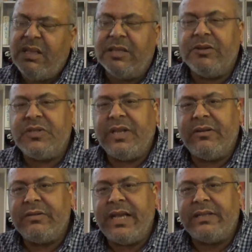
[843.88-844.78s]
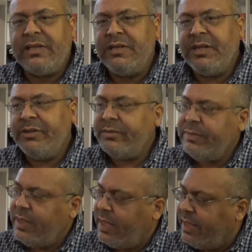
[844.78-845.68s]
Lynyrd Skynyrd has continued
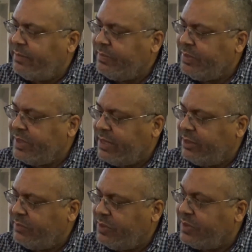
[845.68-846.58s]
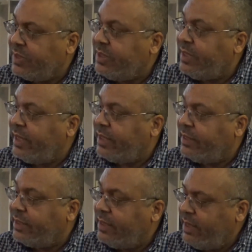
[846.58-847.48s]
putting out good music,
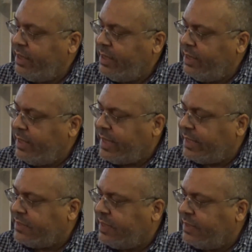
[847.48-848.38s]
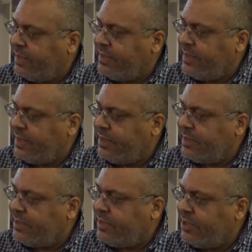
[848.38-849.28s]
and like I said, this
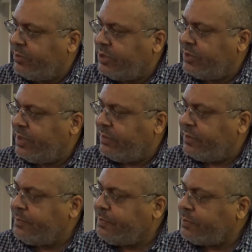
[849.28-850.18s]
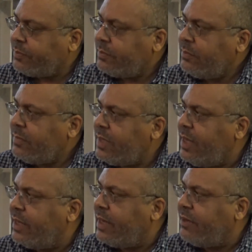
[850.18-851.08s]
is the original cover,
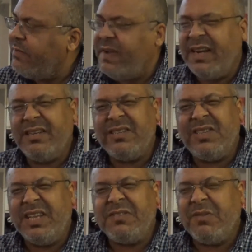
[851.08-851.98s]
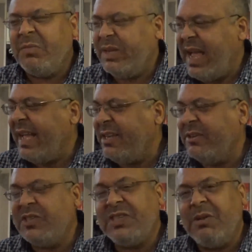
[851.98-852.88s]
and I don't find it distasteful, but I can
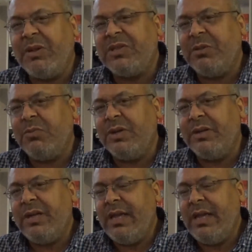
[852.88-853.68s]
understand why some would.